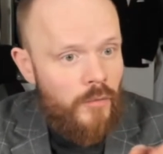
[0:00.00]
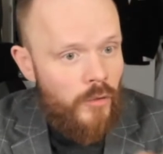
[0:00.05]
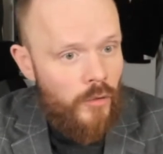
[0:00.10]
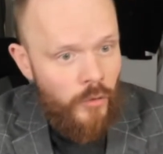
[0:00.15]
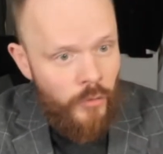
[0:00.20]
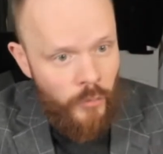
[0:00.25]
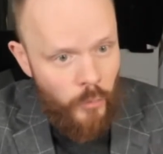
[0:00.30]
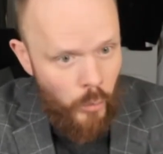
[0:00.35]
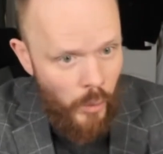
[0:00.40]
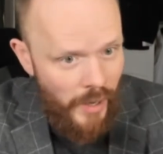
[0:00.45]

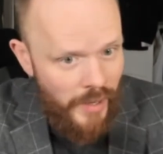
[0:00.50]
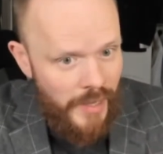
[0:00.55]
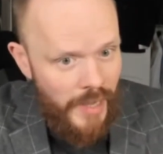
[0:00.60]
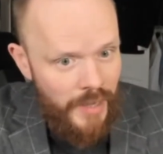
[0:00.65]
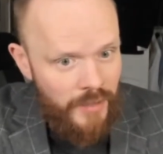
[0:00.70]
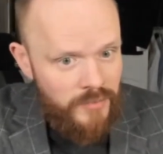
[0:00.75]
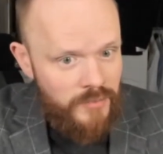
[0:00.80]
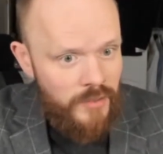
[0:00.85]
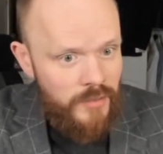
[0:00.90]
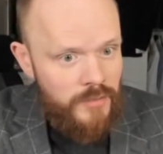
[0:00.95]
on the
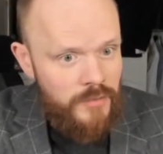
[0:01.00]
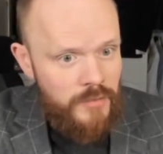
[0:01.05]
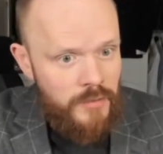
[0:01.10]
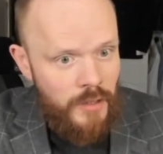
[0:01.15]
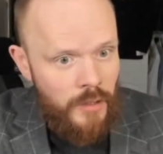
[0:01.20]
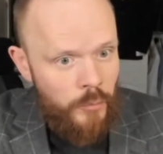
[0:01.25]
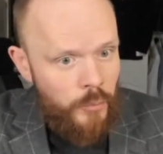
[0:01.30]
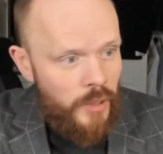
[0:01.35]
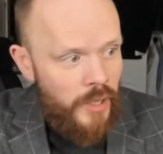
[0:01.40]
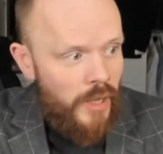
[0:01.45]
y-axis,
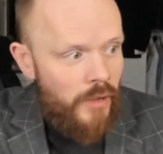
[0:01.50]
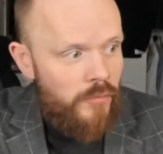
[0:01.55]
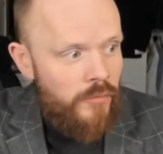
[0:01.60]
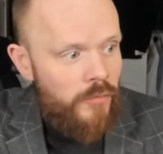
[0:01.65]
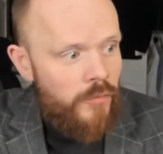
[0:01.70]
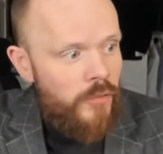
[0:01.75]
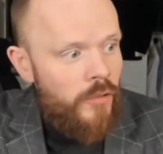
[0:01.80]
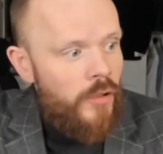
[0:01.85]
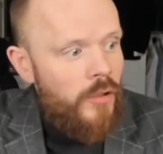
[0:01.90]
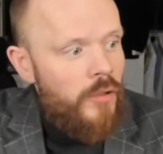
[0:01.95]
and we
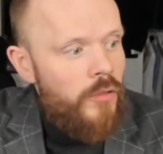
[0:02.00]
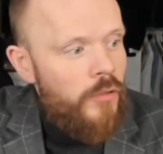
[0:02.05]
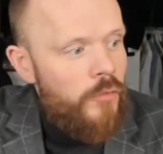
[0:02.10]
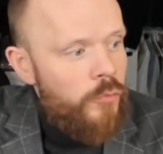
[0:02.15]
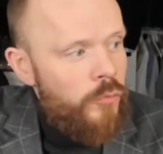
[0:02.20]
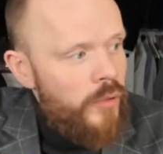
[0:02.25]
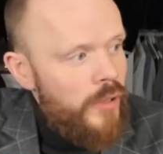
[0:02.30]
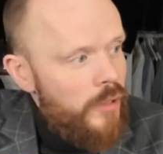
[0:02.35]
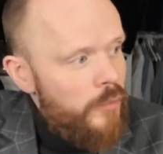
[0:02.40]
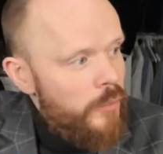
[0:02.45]
have the
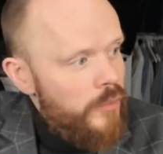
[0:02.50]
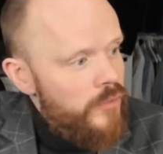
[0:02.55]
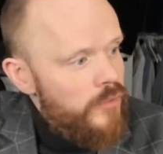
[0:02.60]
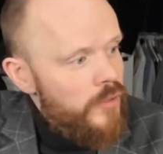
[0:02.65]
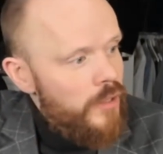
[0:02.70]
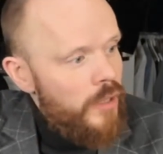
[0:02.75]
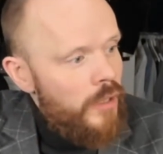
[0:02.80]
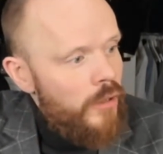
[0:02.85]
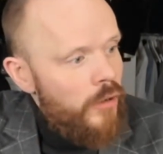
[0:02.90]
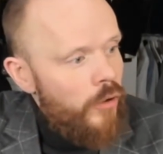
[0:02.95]

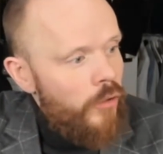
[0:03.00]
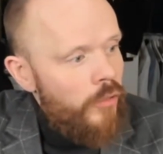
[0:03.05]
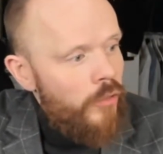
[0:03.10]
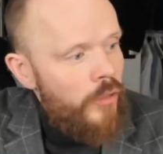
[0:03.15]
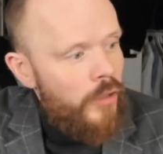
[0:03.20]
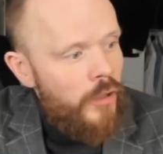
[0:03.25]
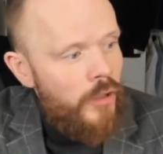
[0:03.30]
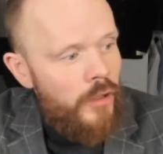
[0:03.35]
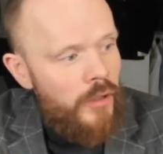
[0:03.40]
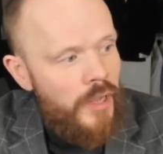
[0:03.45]
frequency on
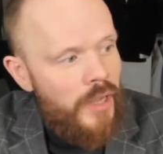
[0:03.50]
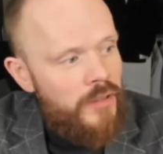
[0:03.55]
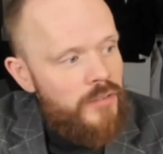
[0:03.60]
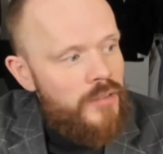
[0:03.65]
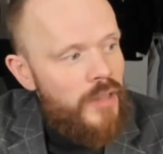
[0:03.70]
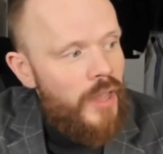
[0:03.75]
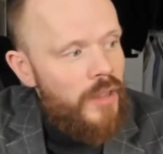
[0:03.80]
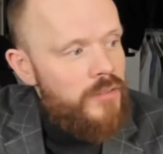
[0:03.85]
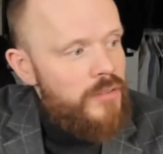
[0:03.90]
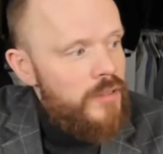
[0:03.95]
the
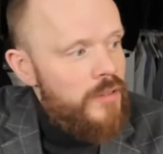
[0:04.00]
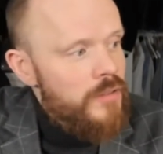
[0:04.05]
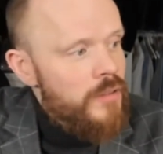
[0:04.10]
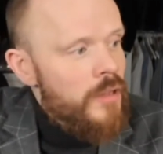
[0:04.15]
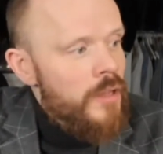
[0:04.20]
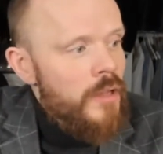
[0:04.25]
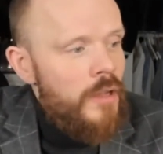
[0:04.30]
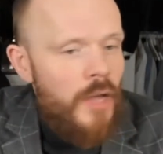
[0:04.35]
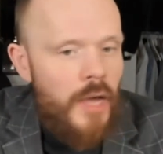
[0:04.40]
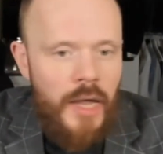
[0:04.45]
x-axis.
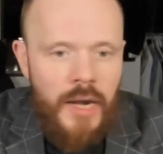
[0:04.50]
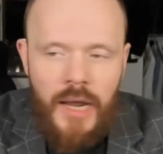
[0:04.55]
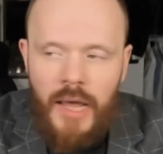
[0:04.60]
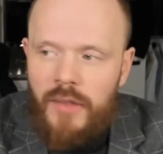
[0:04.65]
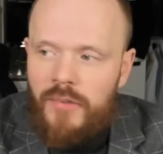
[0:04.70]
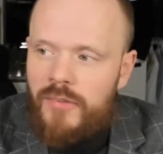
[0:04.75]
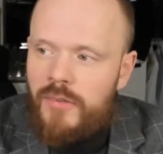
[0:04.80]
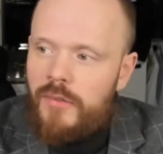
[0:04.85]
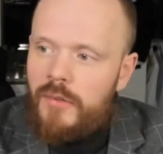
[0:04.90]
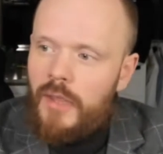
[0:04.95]
And
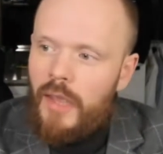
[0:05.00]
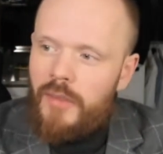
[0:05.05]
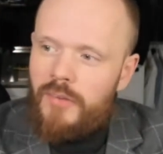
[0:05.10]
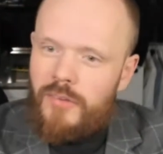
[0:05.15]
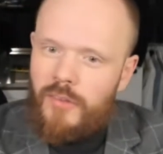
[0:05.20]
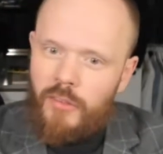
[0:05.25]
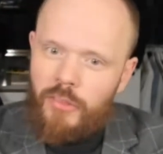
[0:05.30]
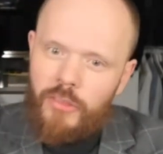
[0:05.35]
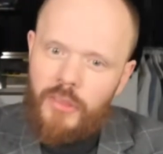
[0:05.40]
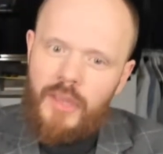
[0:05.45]
as
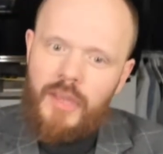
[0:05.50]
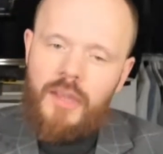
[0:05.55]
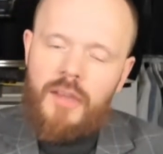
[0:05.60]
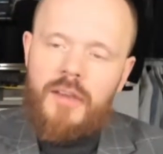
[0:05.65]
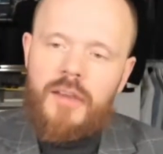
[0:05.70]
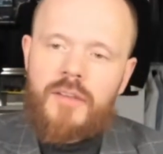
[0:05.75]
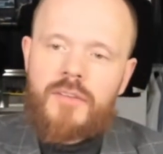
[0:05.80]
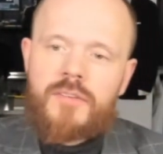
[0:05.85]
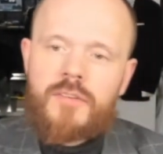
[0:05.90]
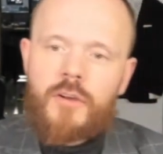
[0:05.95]
the
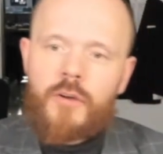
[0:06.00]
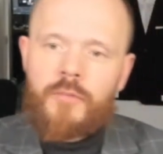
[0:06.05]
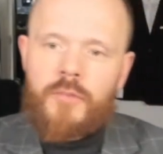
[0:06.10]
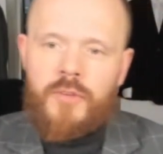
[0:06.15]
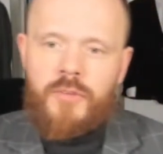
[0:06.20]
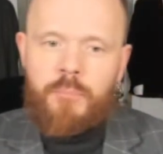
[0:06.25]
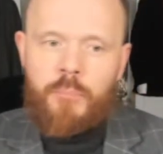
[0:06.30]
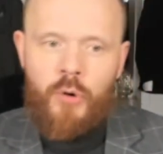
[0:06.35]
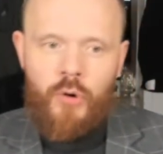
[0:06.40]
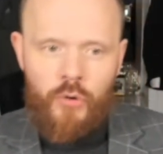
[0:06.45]
thickness of
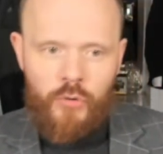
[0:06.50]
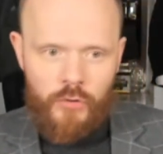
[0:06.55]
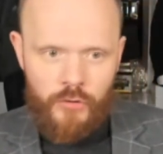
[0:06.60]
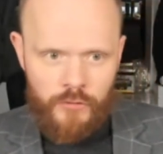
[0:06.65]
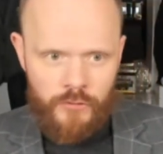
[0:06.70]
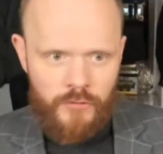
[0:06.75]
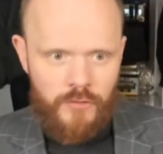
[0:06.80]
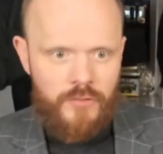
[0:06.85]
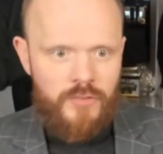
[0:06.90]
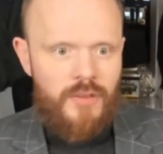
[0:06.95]
this
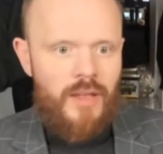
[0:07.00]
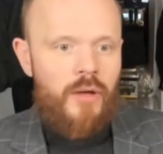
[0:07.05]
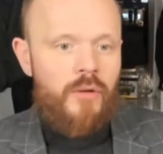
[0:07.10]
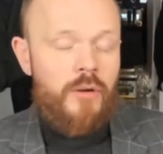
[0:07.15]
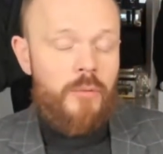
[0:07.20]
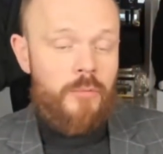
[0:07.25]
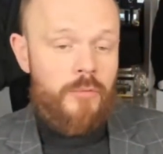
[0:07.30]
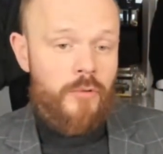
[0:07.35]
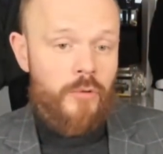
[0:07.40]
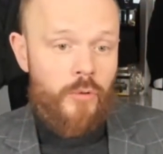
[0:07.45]
porous
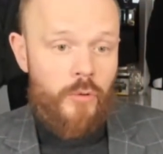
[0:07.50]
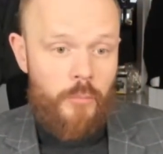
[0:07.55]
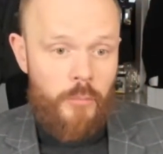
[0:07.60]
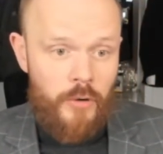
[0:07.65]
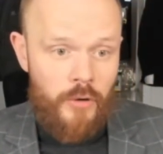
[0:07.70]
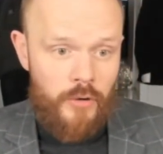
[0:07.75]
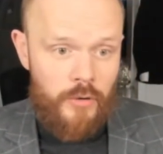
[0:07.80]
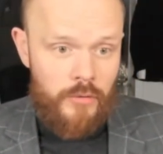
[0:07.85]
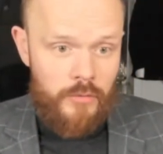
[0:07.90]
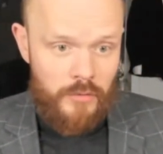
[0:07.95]
sound
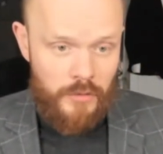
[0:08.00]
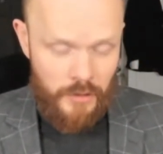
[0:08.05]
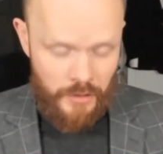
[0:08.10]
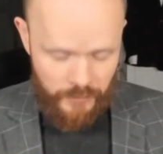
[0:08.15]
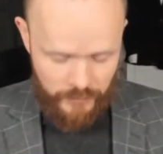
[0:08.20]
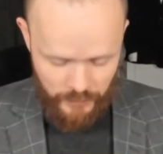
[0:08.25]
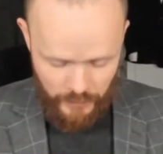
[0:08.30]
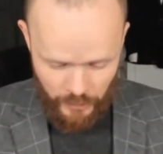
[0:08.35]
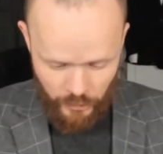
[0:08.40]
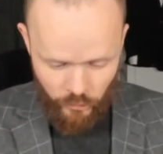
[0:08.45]
absorber
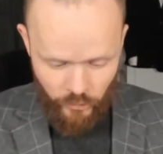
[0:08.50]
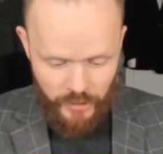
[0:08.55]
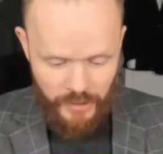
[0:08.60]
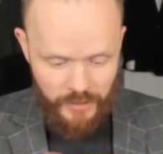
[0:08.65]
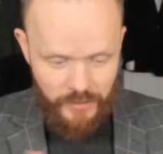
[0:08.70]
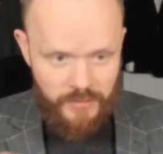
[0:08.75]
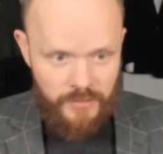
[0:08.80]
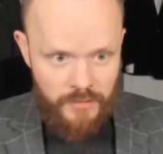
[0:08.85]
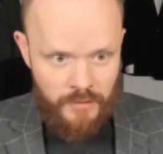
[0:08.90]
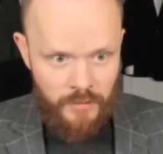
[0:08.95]
is
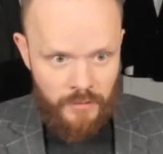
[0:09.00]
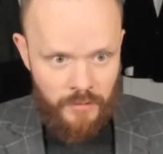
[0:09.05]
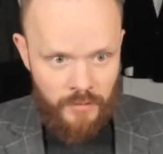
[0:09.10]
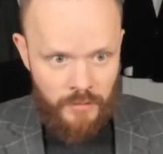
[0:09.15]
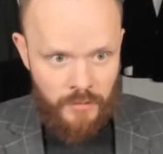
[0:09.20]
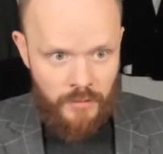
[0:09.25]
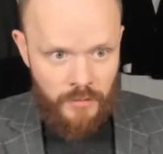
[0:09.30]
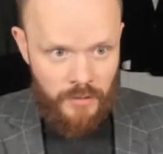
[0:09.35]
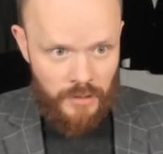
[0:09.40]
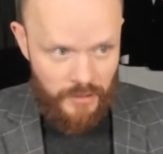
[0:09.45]
increased,
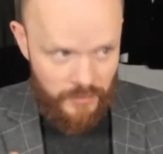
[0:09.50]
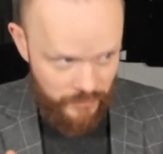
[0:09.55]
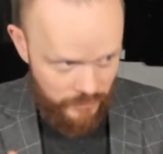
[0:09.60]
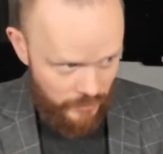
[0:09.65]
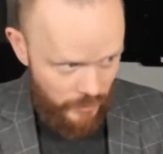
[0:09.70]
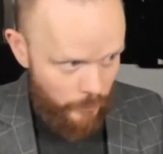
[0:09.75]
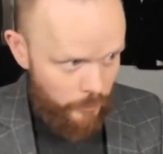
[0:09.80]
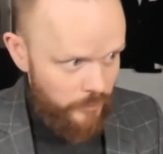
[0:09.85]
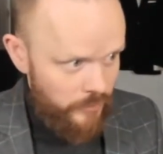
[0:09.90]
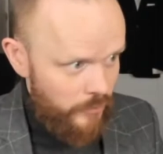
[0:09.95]
its
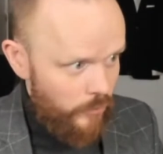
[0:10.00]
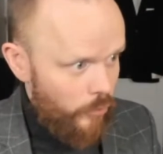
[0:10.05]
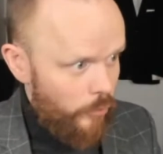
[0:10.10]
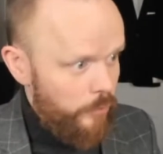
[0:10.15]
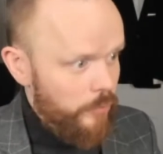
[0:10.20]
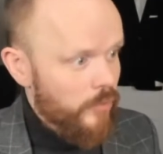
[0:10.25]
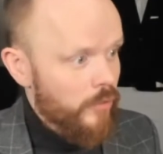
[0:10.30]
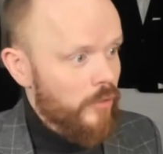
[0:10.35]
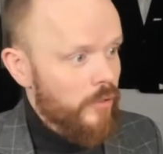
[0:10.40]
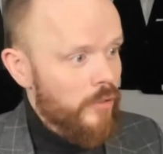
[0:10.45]

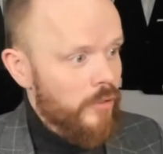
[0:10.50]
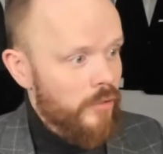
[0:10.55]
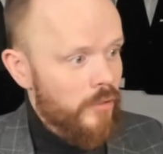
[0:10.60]
absorption